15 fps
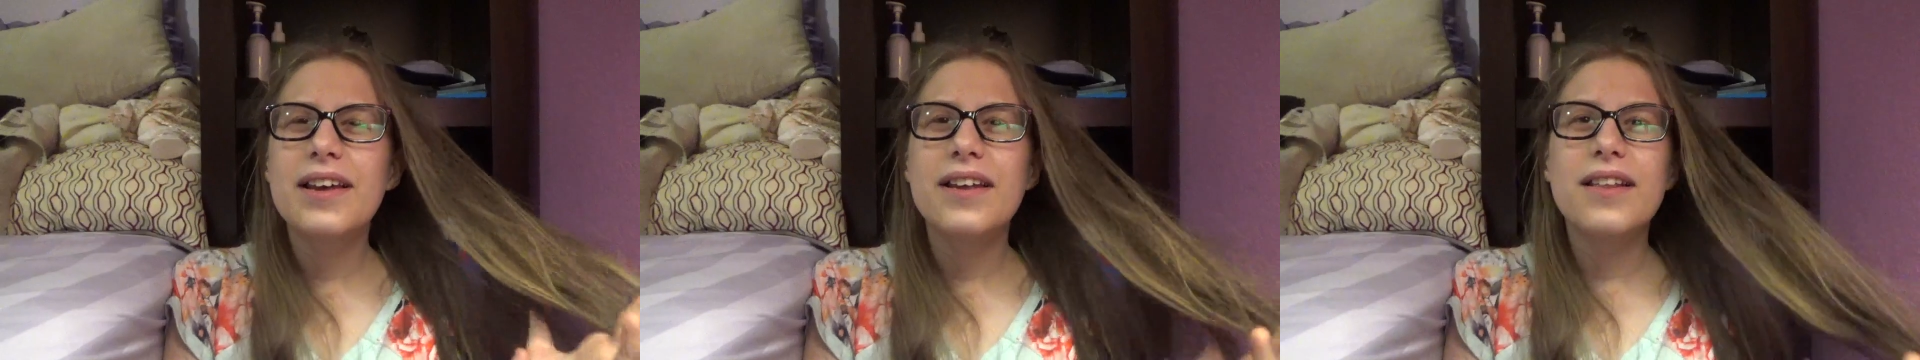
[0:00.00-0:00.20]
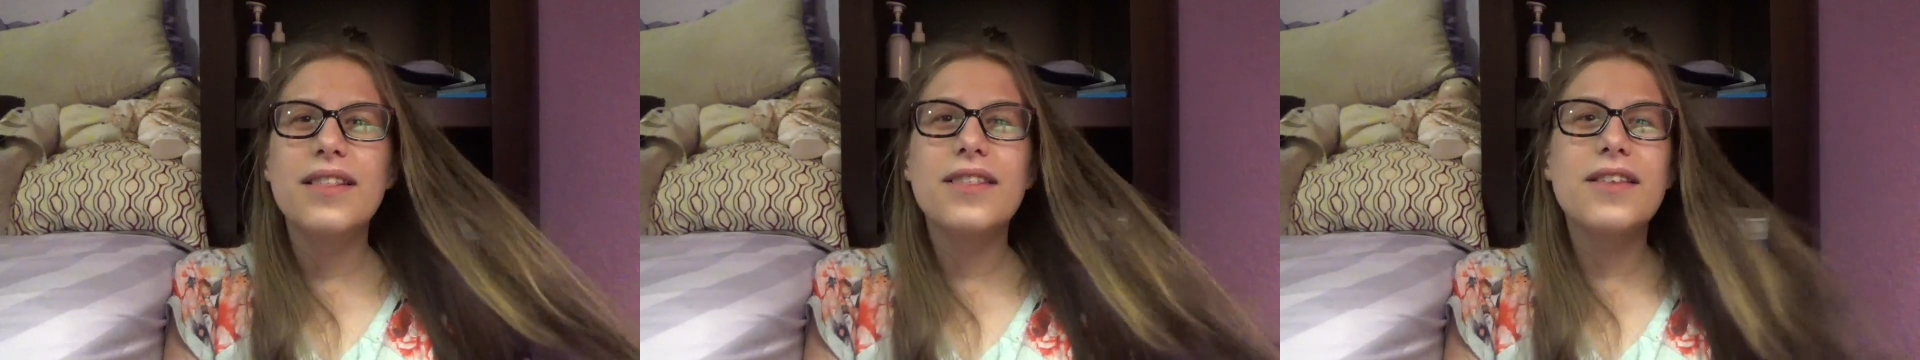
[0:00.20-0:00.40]

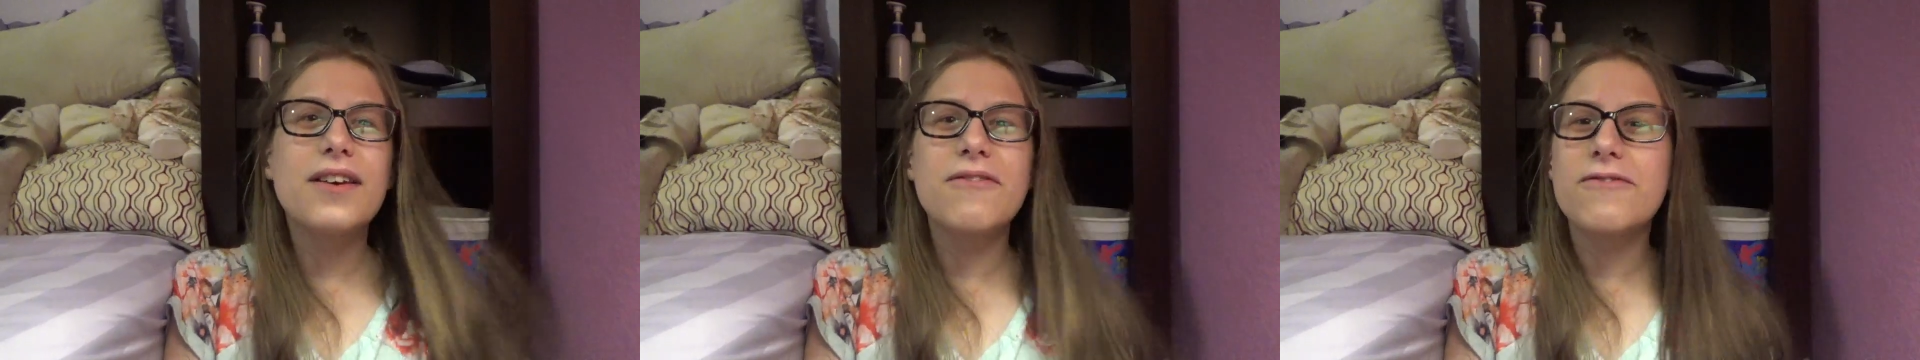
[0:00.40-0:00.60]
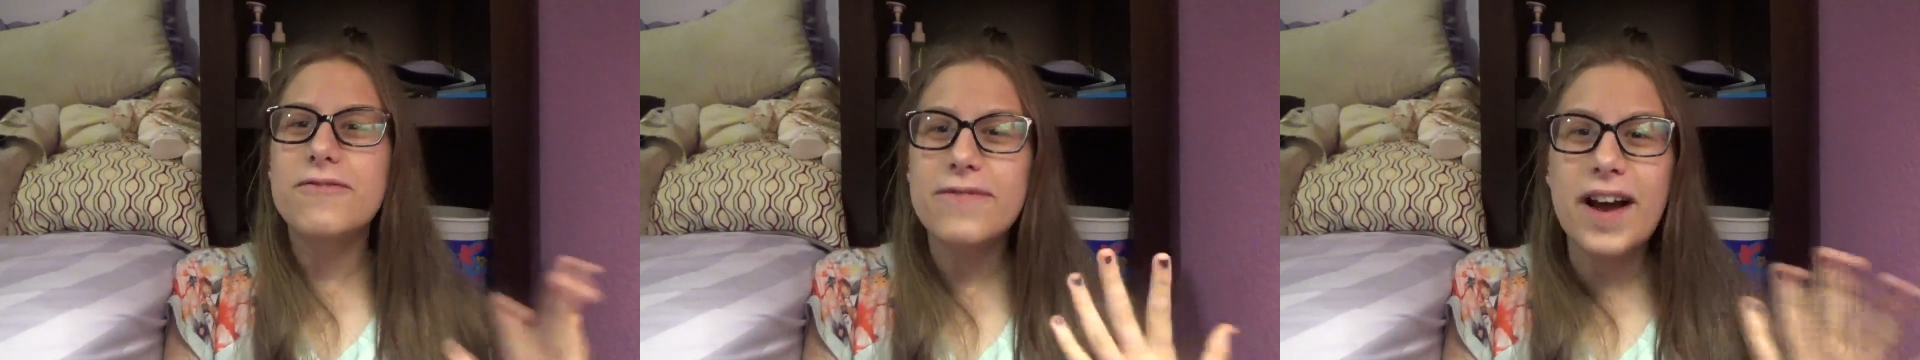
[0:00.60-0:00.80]

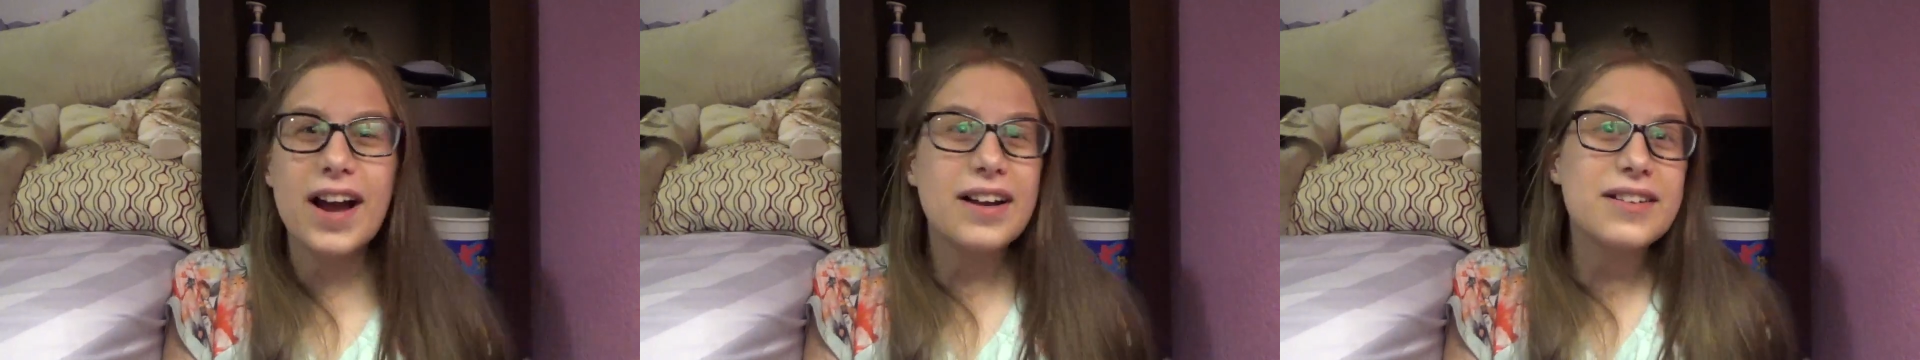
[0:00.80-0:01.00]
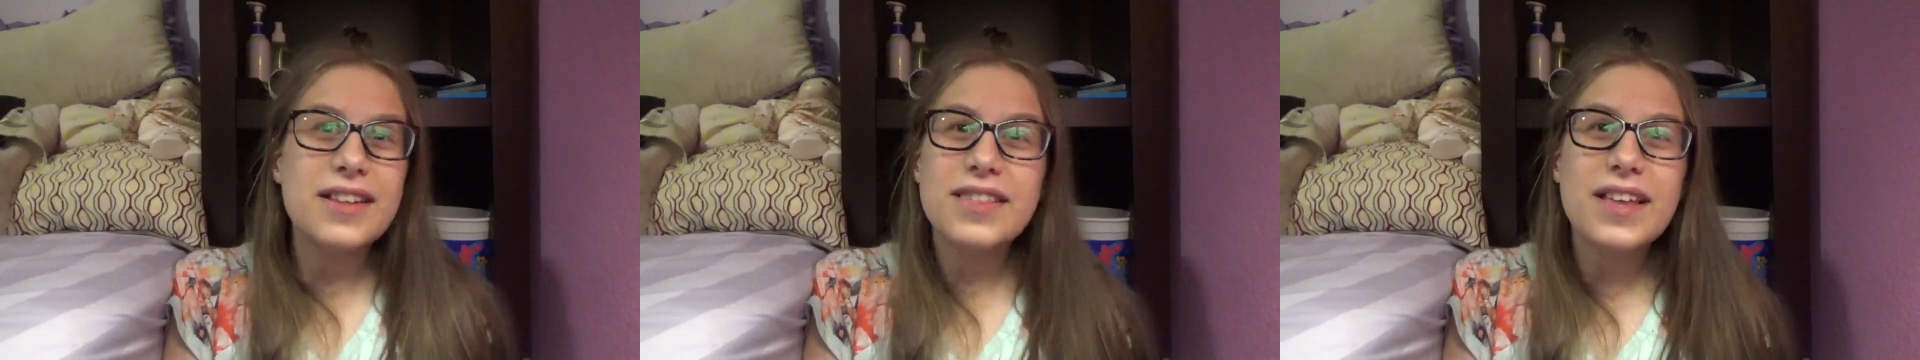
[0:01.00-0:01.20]
the
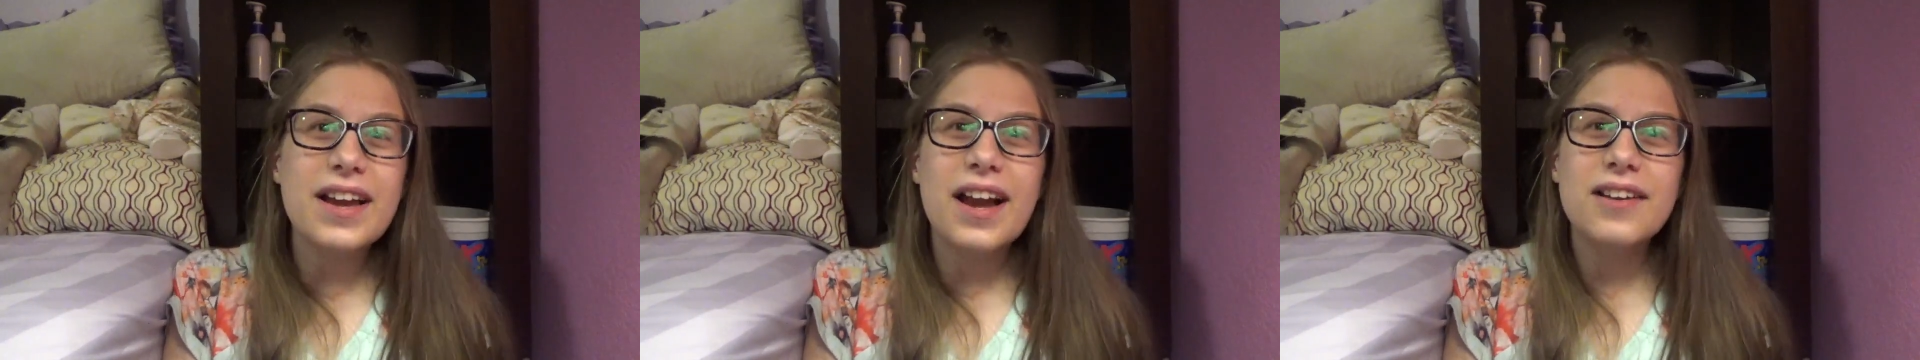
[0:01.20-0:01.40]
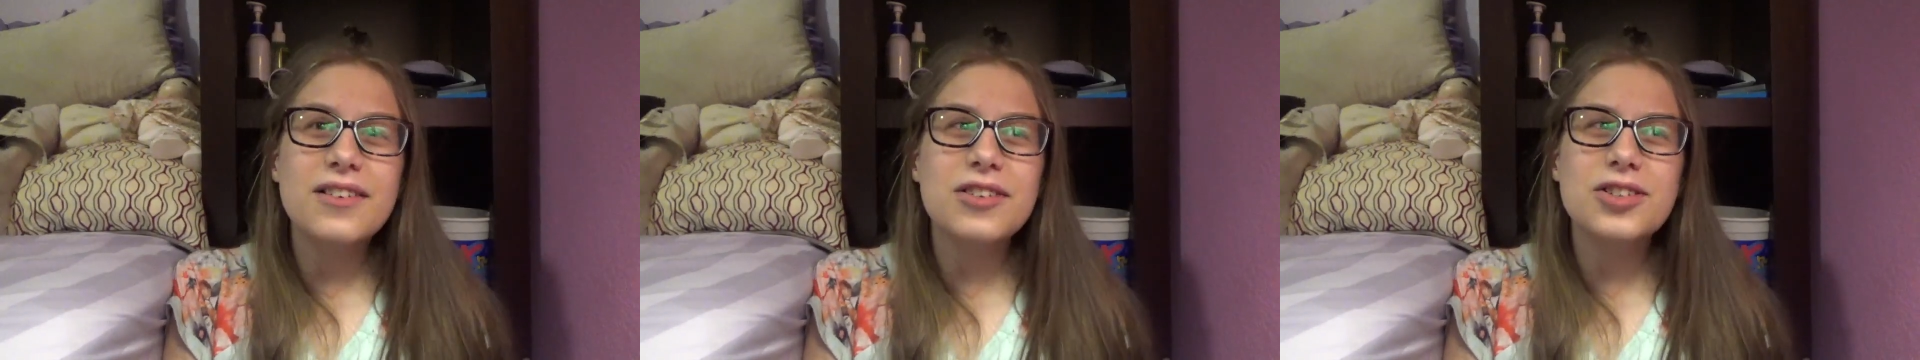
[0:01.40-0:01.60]
fact that they
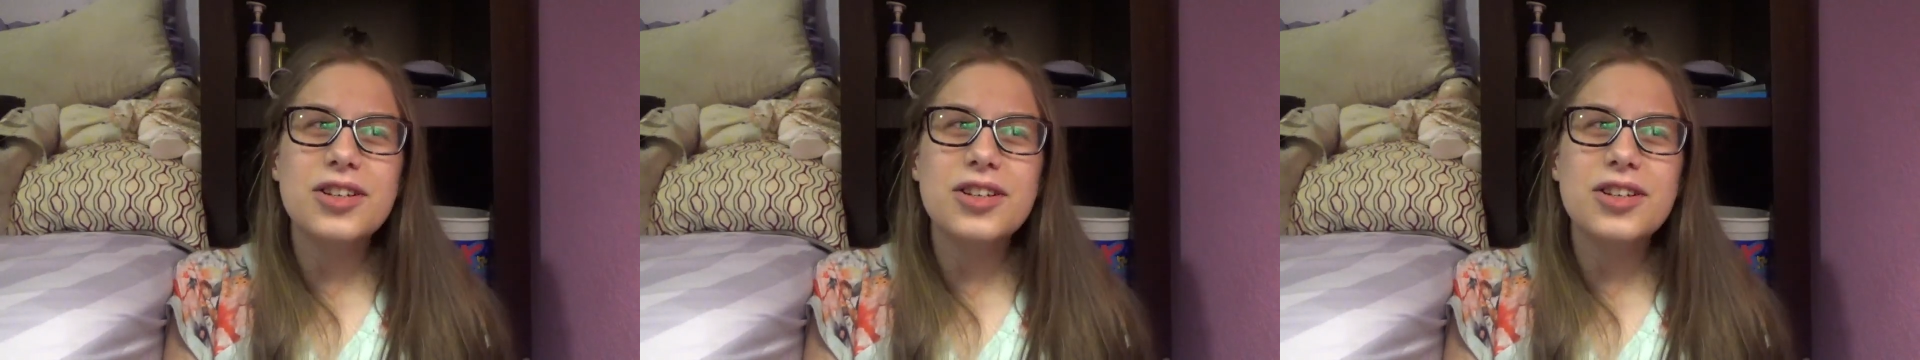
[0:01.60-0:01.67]
had to